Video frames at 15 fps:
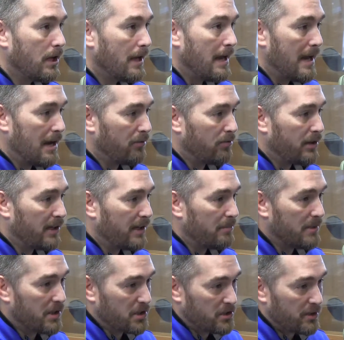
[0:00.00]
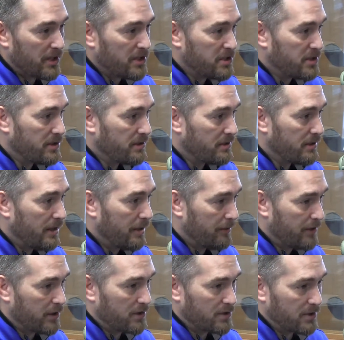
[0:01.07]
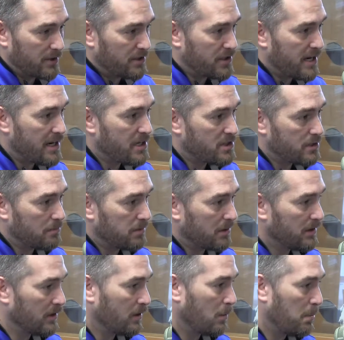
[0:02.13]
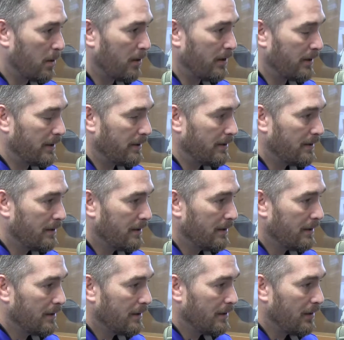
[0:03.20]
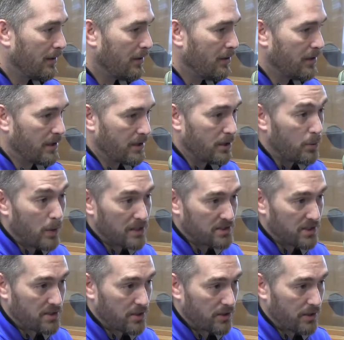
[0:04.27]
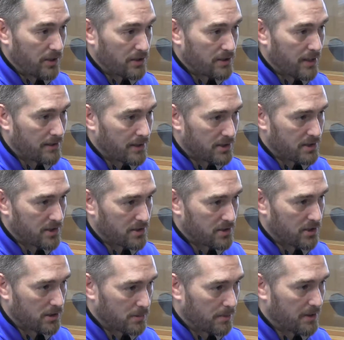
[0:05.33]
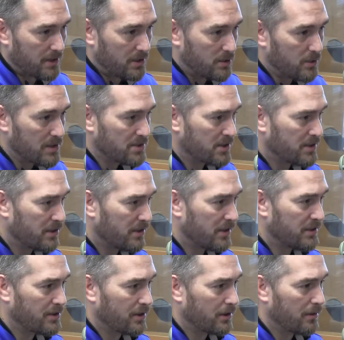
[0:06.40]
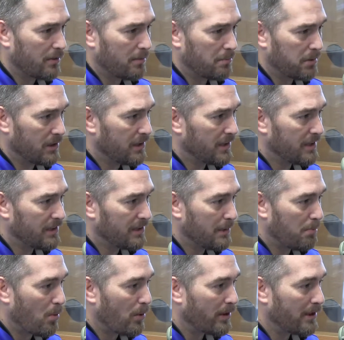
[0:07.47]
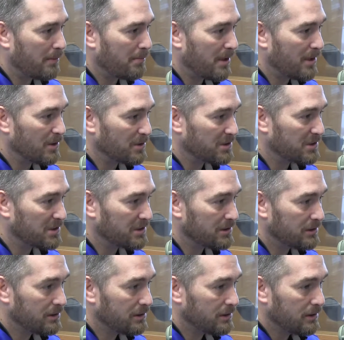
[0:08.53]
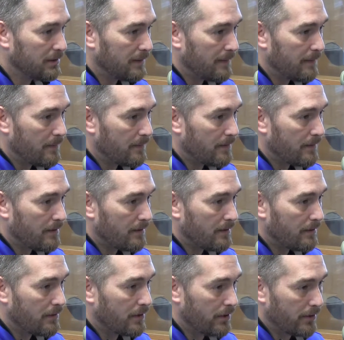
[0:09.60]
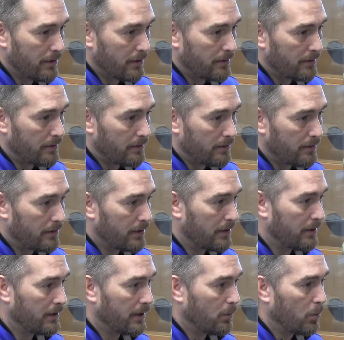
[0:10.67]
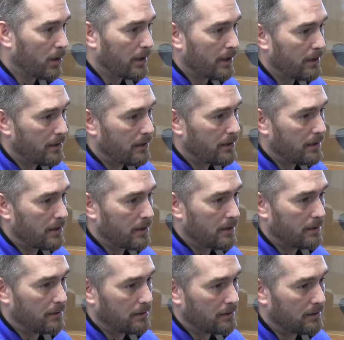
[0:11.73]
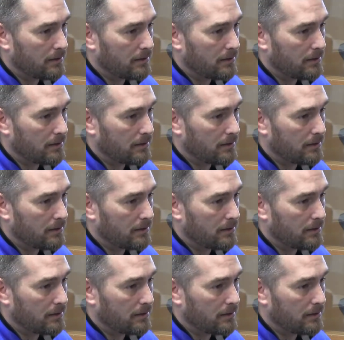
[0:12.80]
every administration, if there's a change in political party, the U.S. attorneys, not the assistants, but the U.S. attorneys are politically appointed posts. Mm-hmm. They work in the